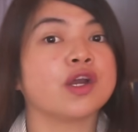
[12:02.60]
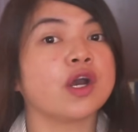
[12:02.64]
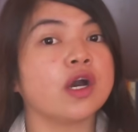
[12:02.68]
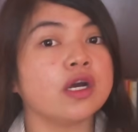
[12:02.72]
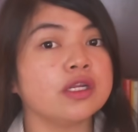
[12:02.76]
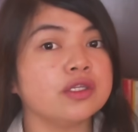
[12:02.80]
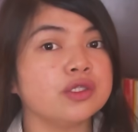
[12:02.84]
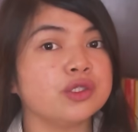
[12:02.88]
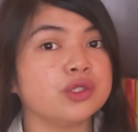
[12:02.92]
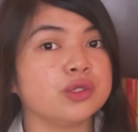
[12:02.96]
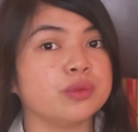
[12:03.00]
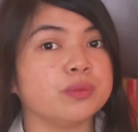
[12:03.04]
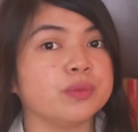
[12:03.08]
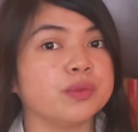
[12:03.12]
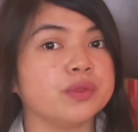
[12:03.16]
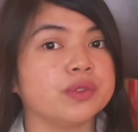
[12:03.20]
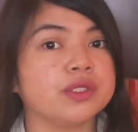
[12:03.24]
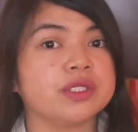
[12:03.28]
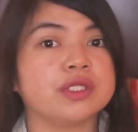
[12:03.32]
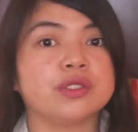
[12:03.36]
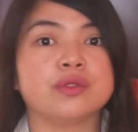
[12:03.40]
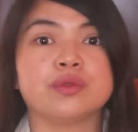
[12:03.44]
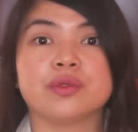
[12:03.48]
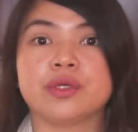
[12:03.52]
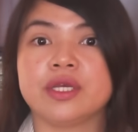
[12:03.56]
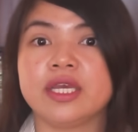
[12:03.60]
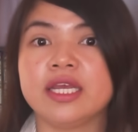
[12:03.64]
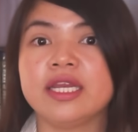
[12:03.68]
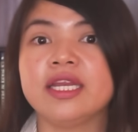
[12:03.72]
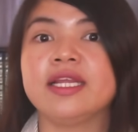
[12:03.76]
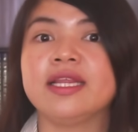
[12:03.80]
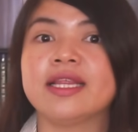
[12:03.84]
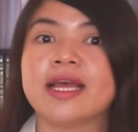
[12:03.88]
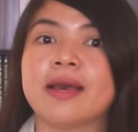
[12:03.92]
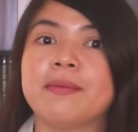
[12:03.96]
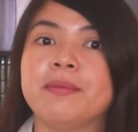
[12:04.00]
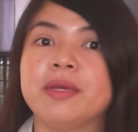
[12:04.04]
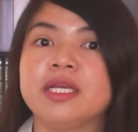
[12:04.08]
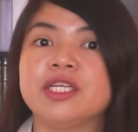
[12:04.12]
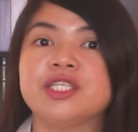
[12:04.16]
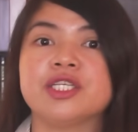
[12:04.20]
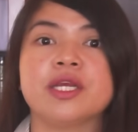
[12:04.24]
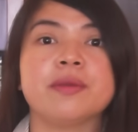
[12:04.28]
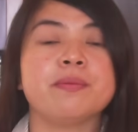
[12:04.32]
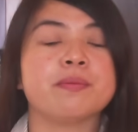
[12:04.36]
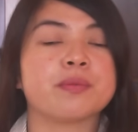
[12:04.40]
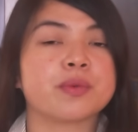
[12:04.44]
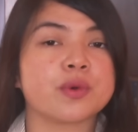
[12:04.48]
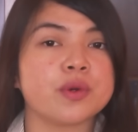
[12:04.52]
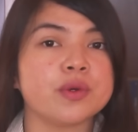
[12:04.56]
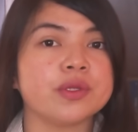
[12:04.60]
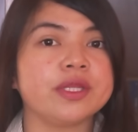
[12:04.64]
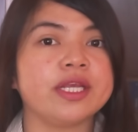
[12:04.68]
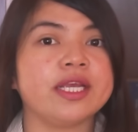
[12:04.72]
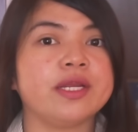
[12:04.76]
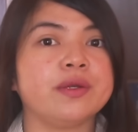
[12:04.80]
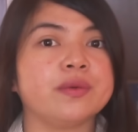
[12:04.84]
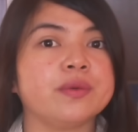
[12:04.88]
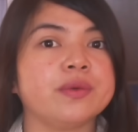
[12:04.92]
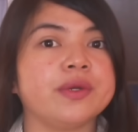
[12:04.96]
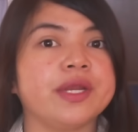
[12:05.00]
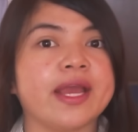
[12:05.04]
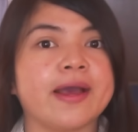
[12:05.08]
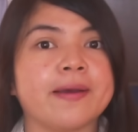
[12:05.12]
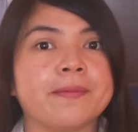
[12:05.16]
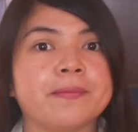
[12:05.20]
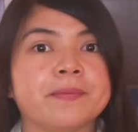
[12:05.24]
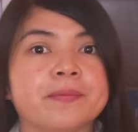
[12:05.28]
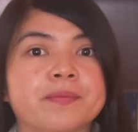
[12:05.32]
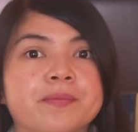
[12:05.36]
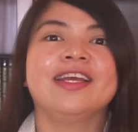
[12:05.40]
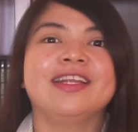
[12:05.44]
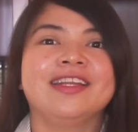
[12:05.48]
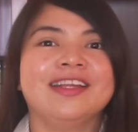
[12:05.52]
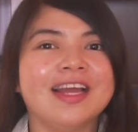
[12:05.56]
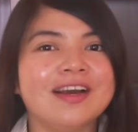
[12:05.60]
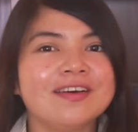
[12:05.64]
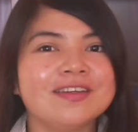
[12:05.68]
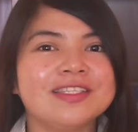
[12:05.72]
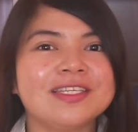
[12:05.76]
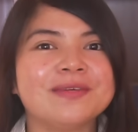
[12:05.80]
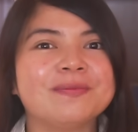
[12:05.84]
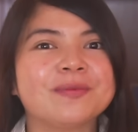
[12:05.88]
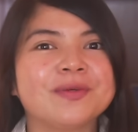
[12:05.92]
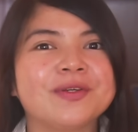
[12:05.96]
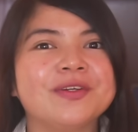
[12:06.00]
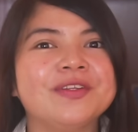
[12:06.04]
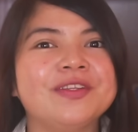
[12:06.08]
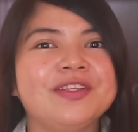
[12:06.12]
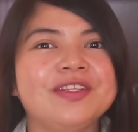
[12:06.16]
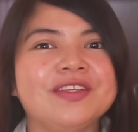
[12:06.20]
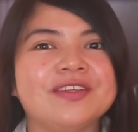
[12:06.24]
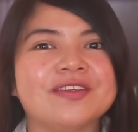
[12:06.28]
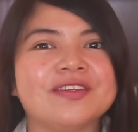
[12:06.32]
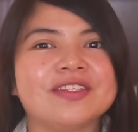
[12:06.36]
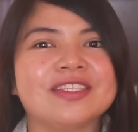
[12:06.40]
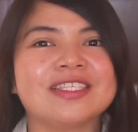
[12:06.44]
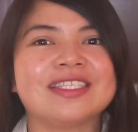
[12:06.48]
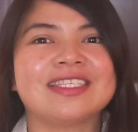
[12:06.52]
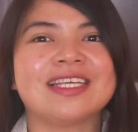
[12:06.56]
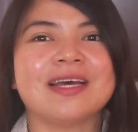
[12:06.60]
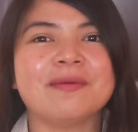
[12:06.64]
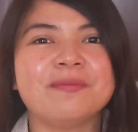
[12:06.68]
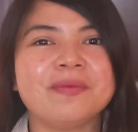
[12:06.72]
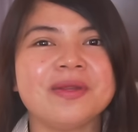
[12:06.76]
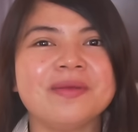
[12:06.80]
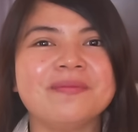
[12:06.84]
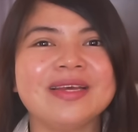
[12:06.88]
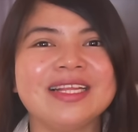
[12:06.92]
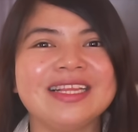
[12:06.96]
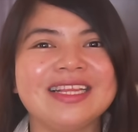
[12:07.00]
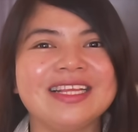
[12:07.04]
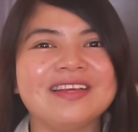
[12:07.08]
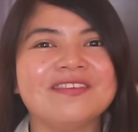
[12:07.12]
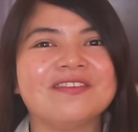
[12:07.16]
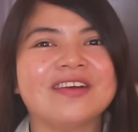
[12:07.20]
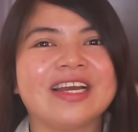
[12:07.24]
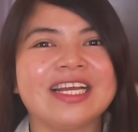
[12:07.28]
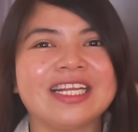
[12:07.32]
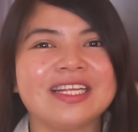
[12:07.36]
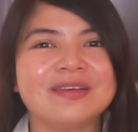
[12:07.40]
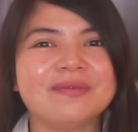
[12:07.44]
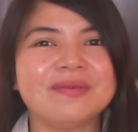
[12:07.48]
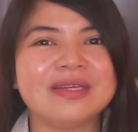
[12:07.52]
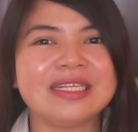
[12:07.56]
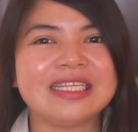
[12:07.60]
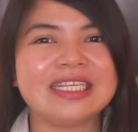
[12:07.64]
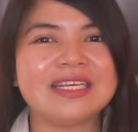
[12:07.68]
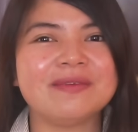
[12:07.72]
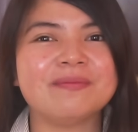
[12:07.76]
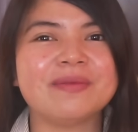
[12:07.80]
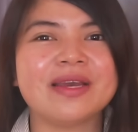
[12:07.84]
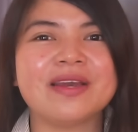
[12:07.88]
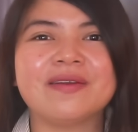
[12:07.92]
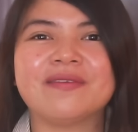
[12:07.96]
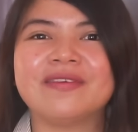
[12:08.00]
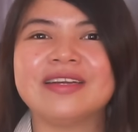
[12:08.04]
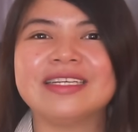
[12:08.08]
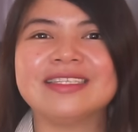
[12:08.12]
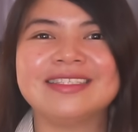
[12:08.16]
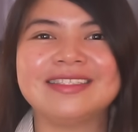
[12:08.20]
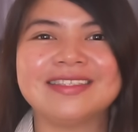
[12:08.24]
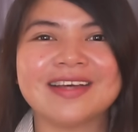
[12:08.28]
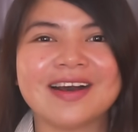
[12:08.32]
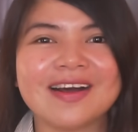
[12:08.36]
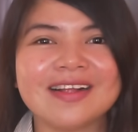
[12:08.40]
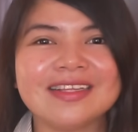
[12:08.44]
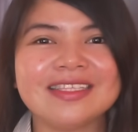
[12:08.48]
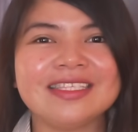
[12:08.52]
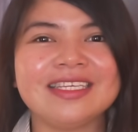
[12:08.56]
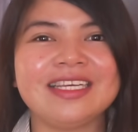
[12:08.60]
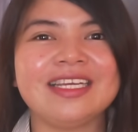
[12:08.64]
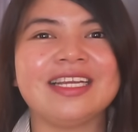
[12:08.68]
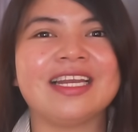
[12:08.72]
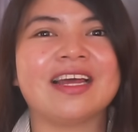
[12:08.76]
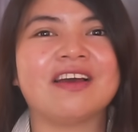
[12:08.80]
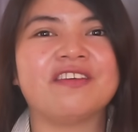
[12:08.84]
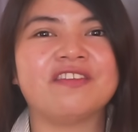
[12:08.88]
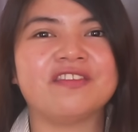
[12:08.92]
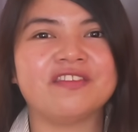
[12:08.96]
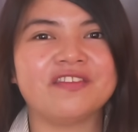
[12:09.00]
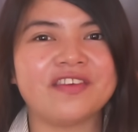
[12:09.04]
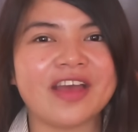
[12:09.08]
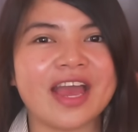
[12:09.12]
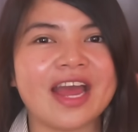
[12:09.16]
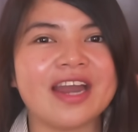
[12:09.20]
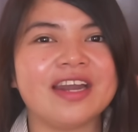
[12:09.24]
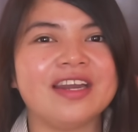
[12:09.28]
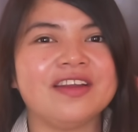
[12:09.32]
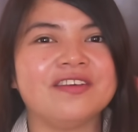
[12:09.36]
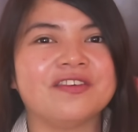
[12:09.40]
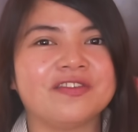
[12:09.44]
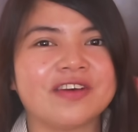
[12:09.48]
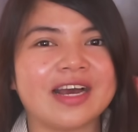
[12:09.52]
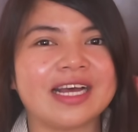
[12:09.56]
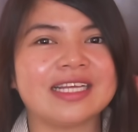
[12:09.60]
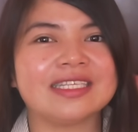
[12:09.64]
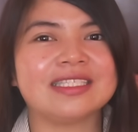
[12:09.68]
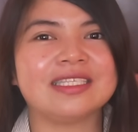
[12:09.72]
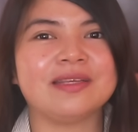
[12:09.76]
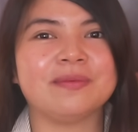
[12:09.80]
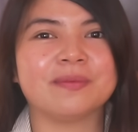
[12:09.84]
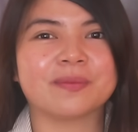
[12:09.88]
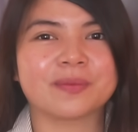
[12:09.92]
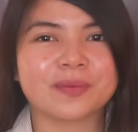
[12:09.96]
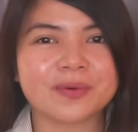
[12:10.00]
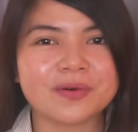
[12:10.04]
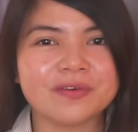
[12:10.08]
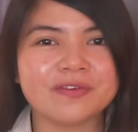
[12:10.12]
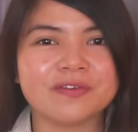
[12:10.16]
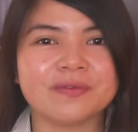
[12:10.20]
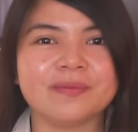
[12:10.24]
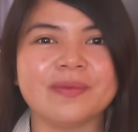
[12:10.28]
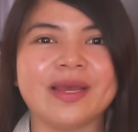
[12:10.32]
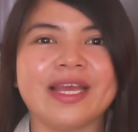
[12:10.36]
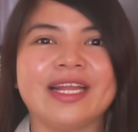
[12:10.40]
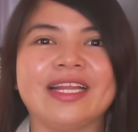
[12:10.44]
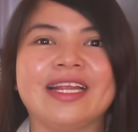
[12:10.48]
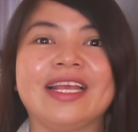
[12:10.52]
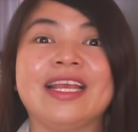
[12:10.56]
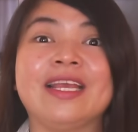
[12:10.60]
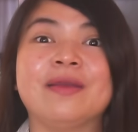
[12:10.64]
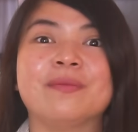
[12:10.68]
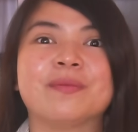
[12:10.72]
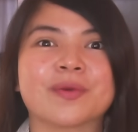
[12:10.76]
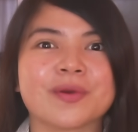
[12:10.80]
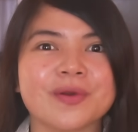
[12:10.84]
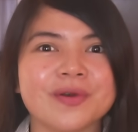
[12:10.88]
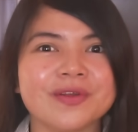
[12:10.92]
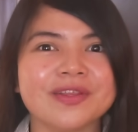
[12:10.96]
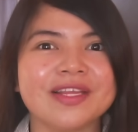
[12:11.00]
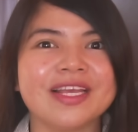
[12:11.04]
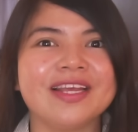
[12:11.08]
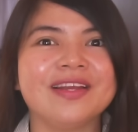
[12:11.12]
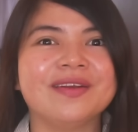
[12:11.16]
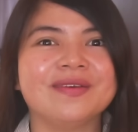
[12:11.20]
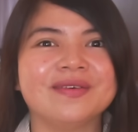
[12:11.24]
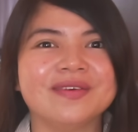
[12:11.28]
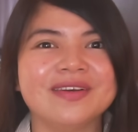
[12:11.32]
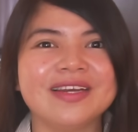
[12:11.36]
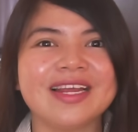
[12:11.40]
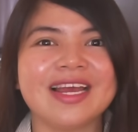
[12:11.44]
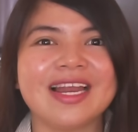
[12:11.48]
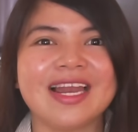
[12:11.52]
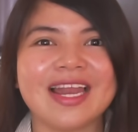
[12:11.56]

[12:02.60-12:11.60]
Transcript: contribute to kidney damage and proteinuria. Now some good news, supplementing vitamin D may result in a very fast improvement in proteinuria